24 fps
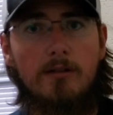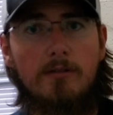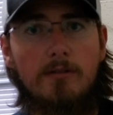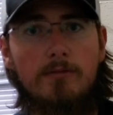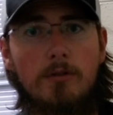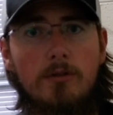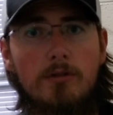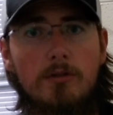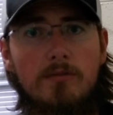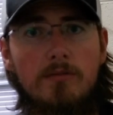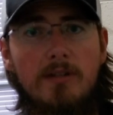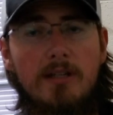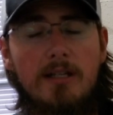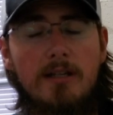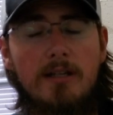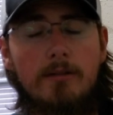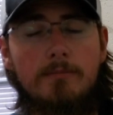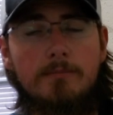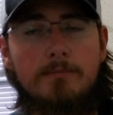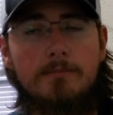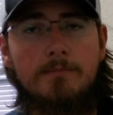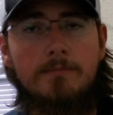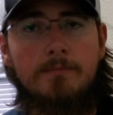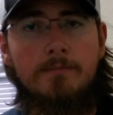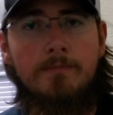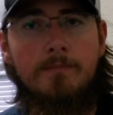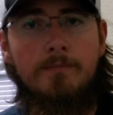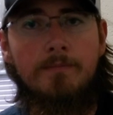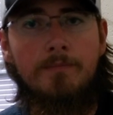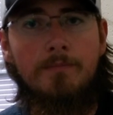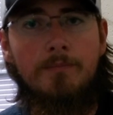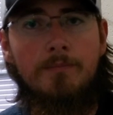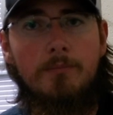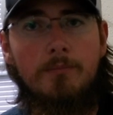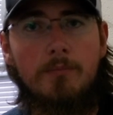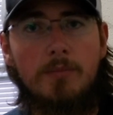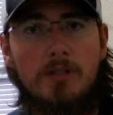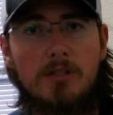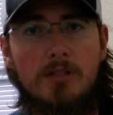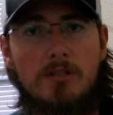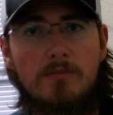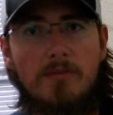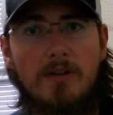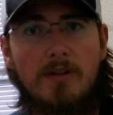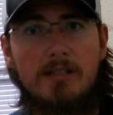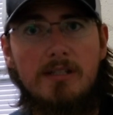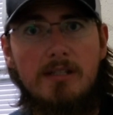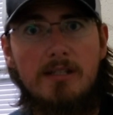a future video. But
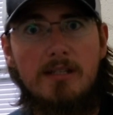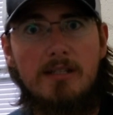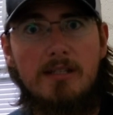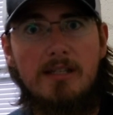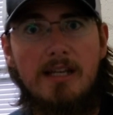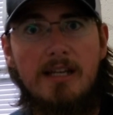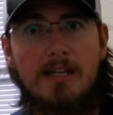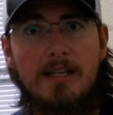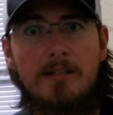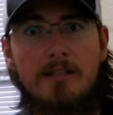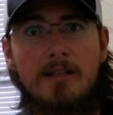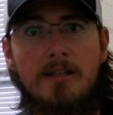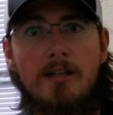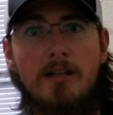suffice it to say,